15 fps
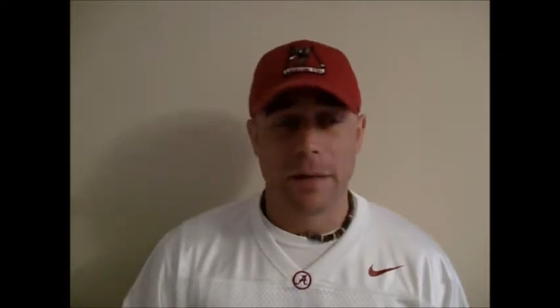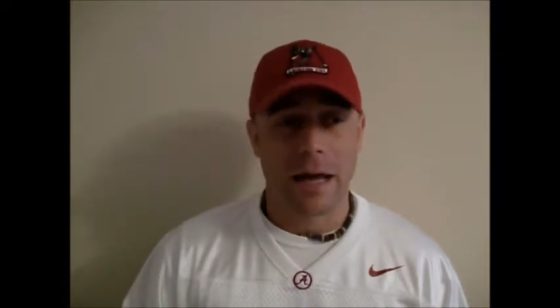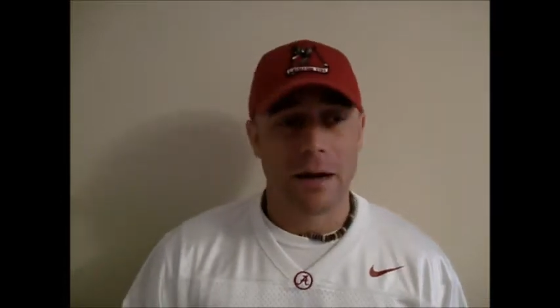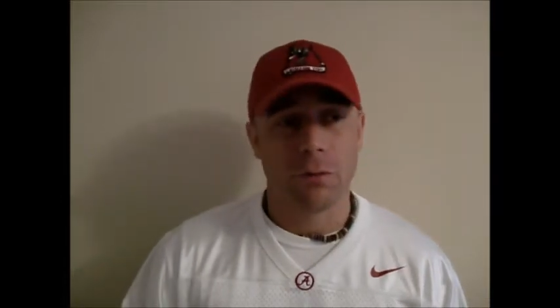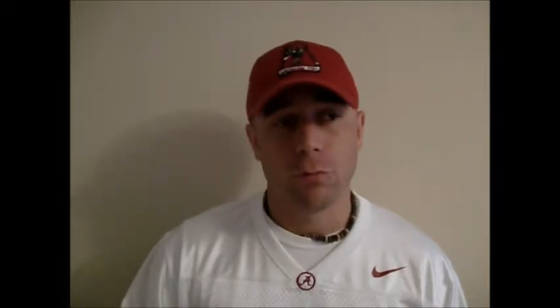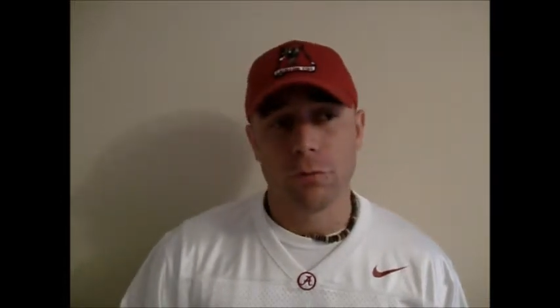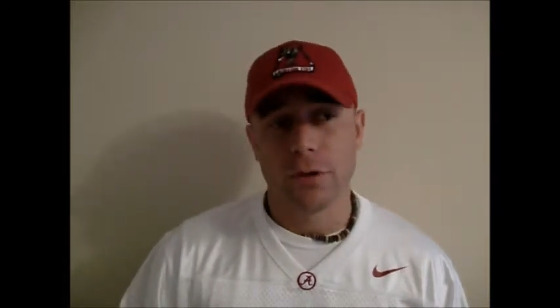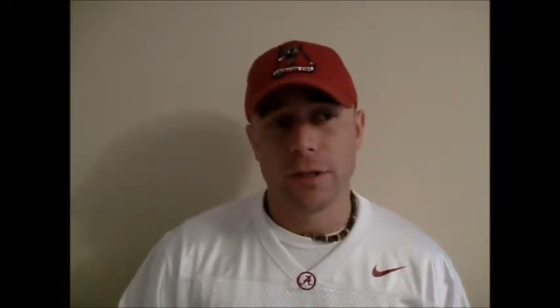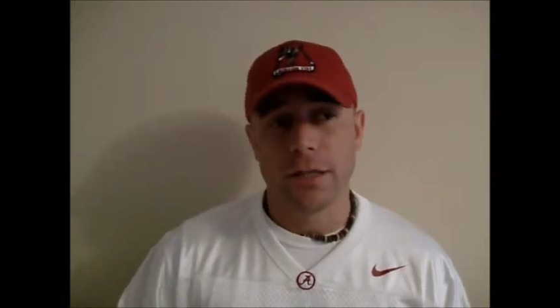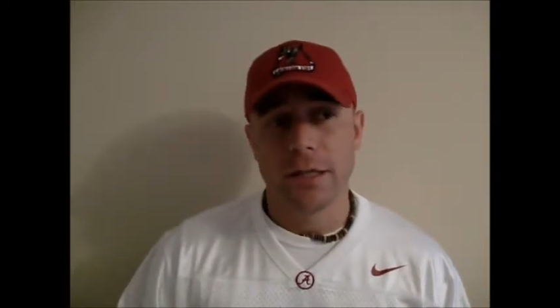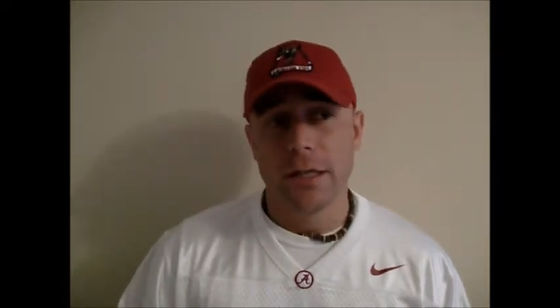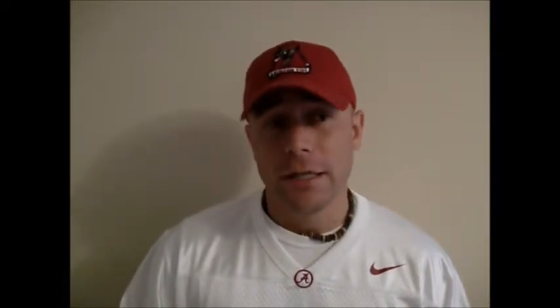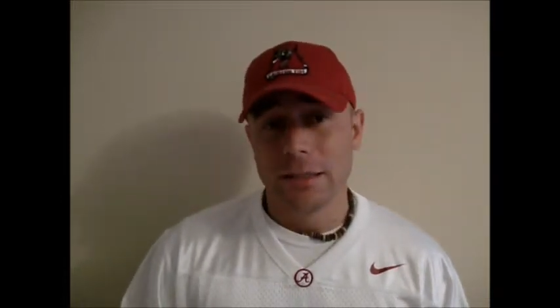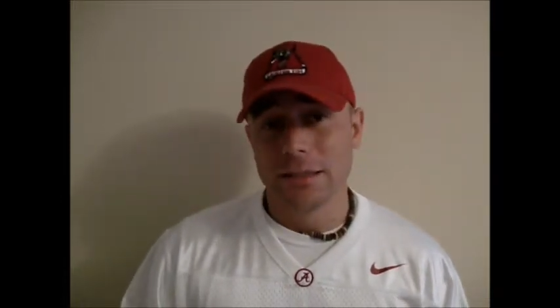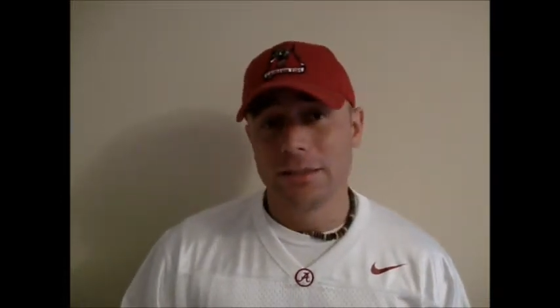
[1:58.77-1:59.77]
I don't really,
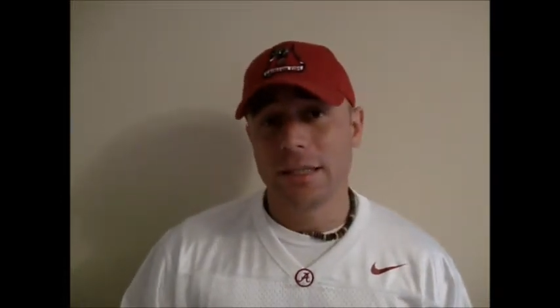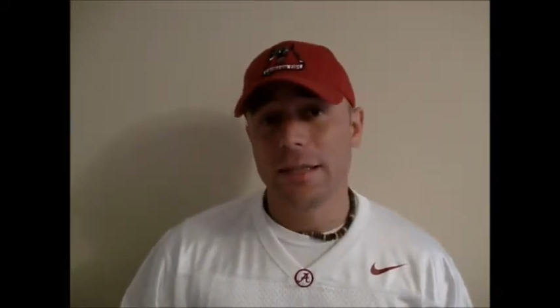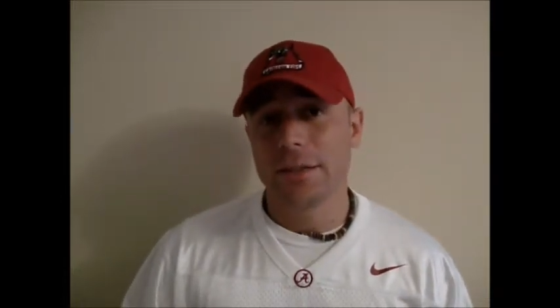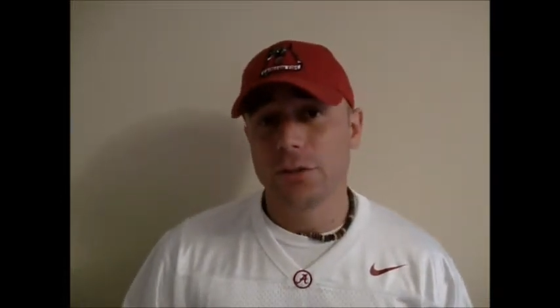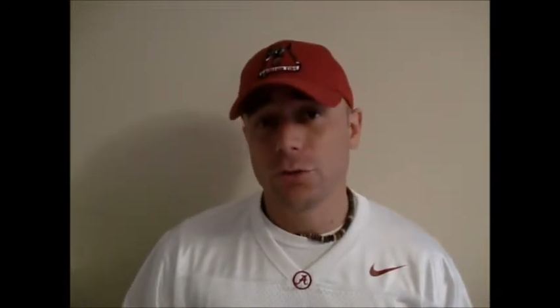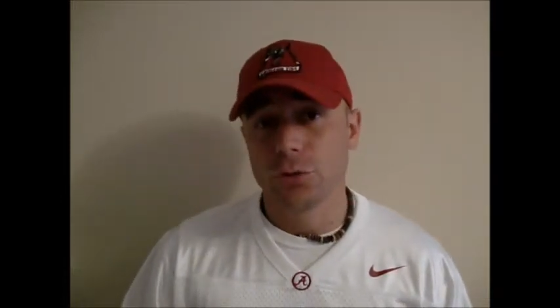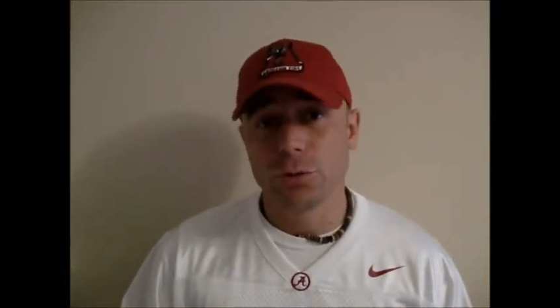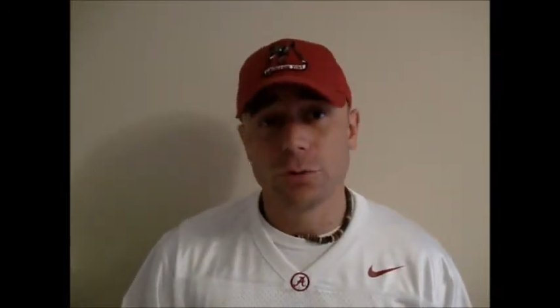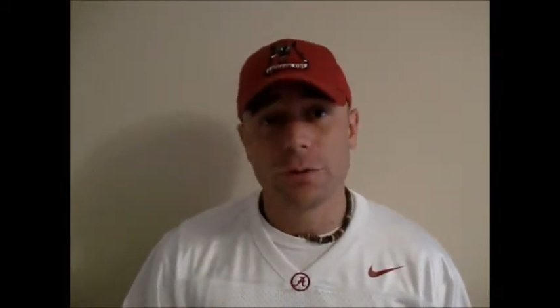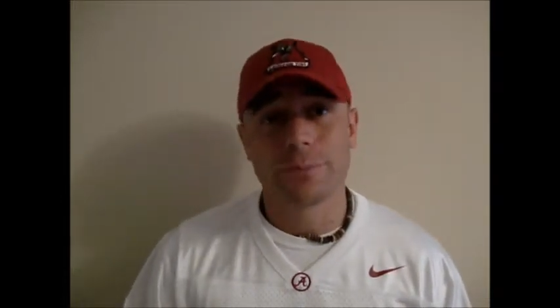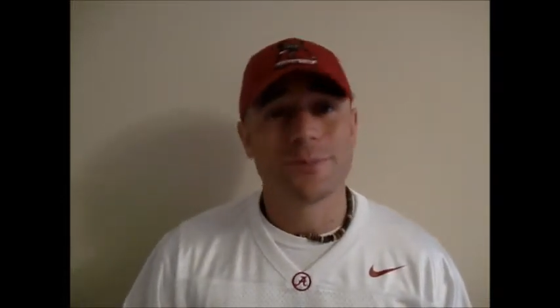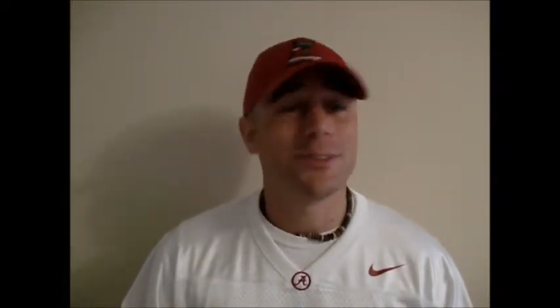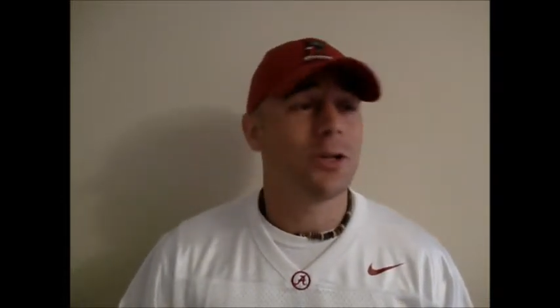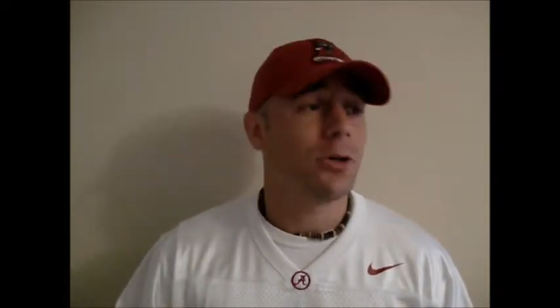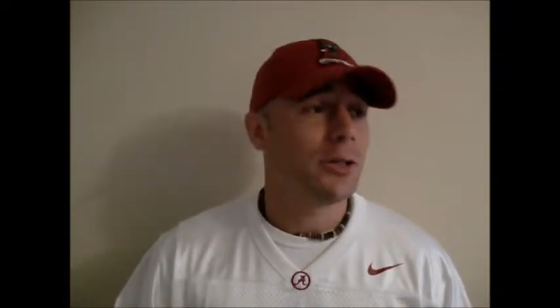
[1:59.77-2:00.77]
to tell you the truth, I'm
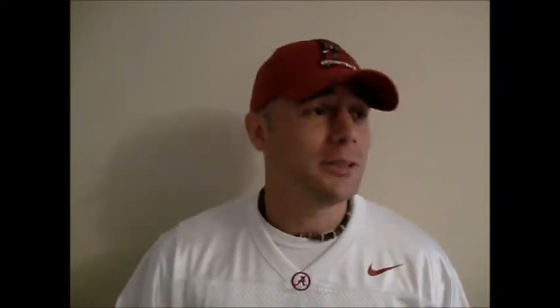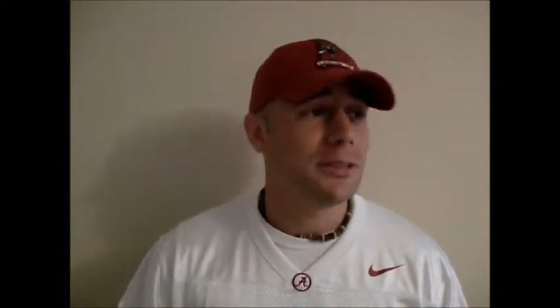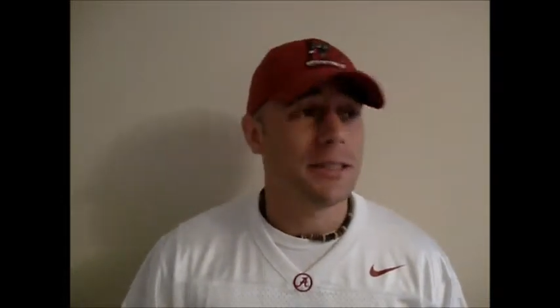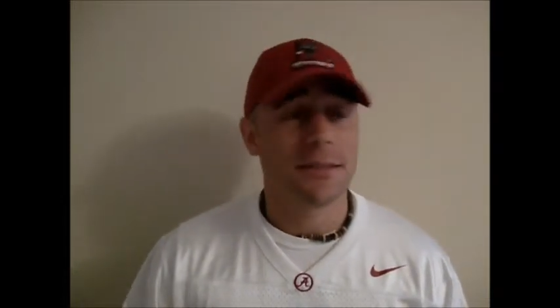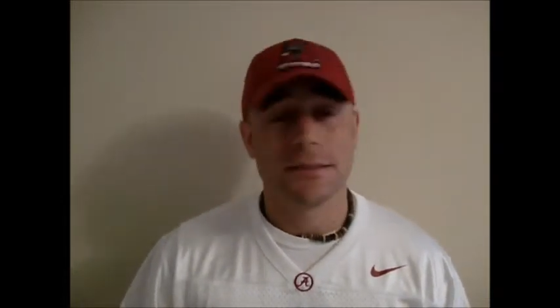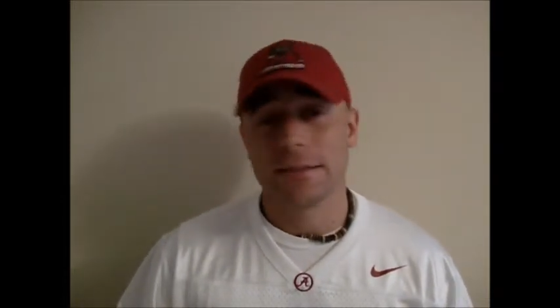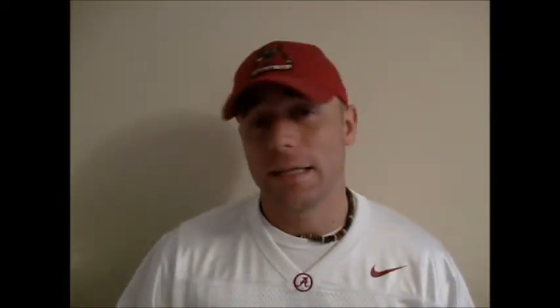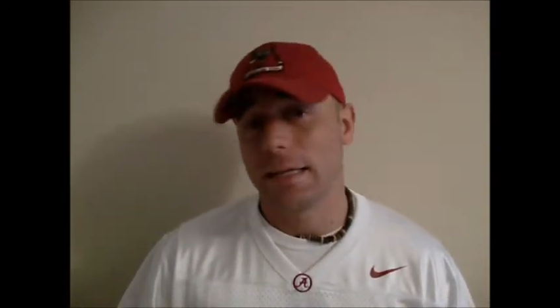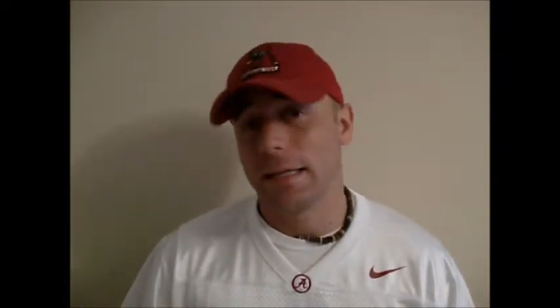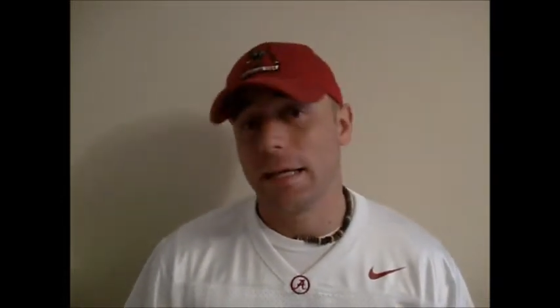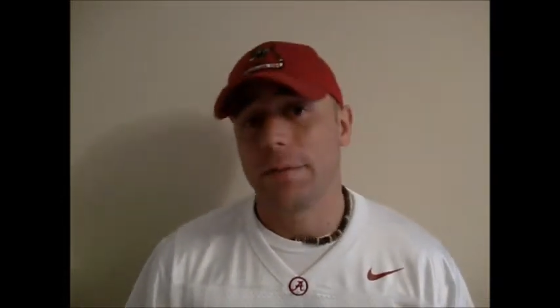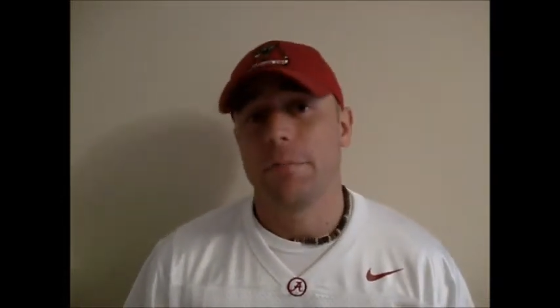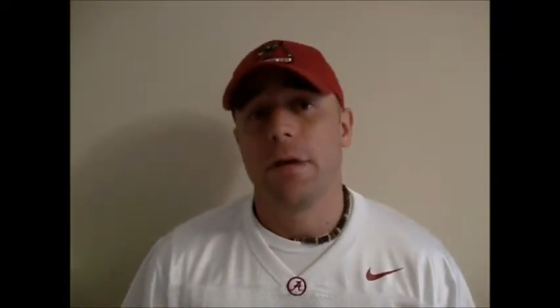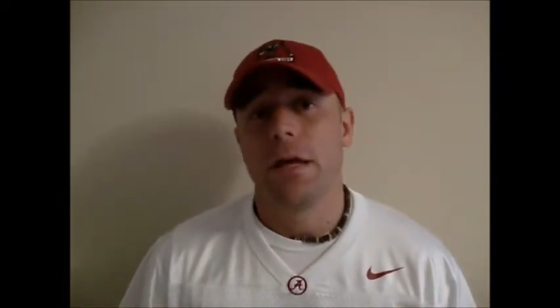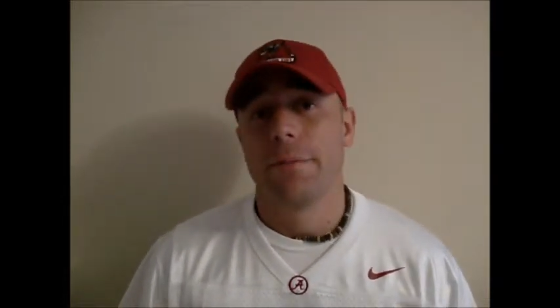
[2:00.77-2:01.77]
sorry, Texas
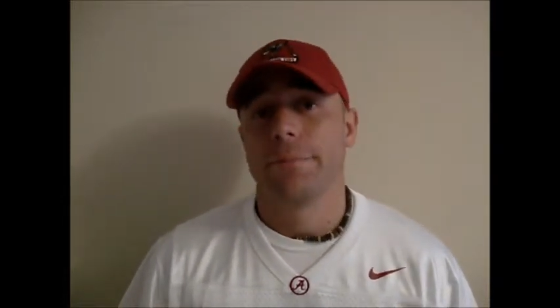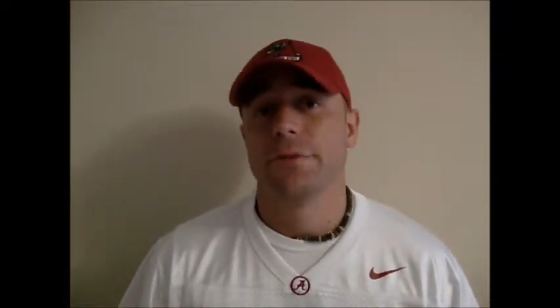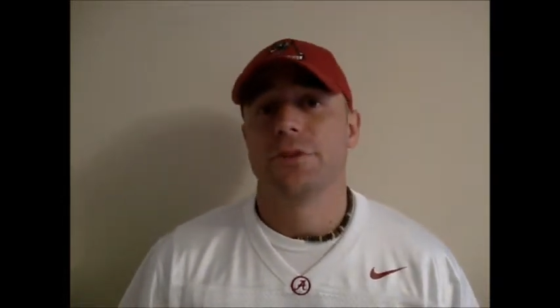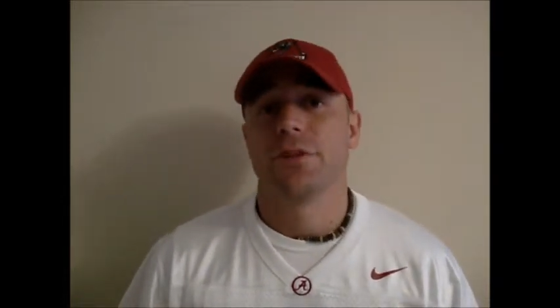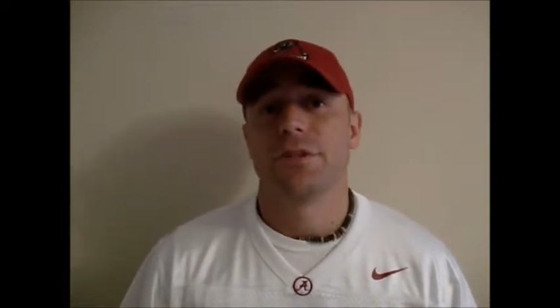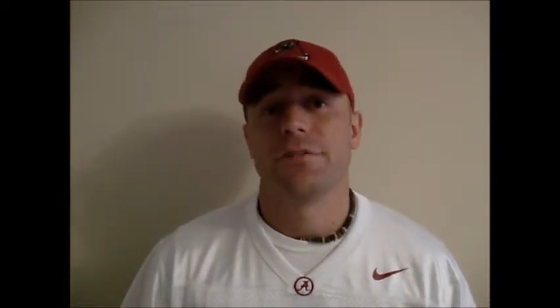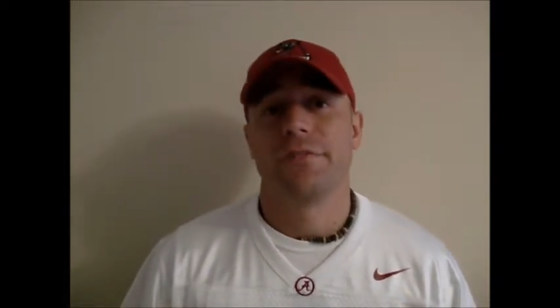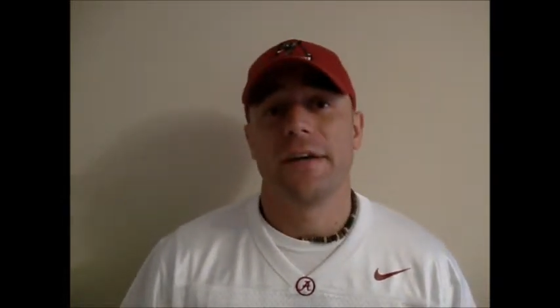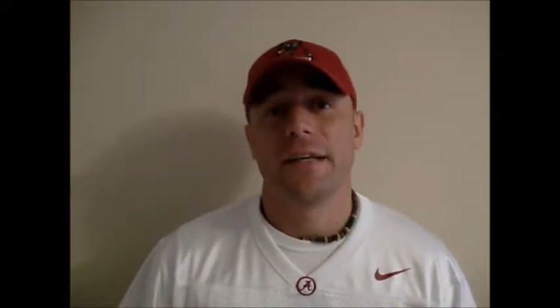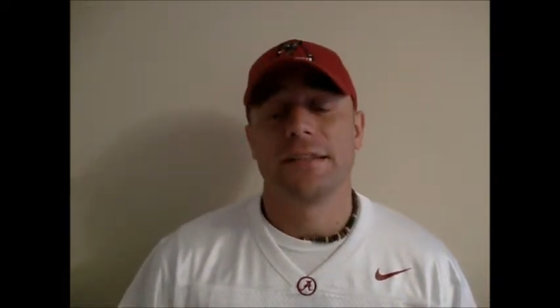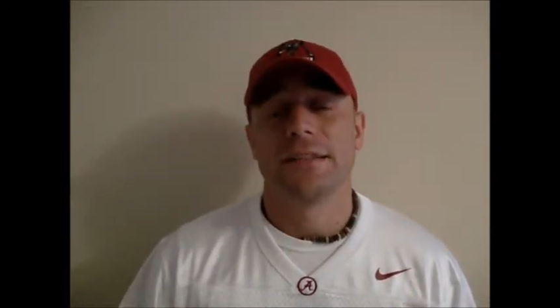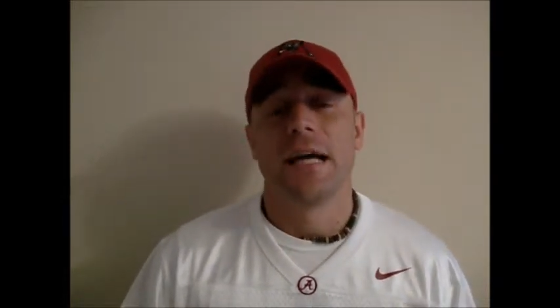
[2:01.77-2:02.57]
A&M, Missouri fans.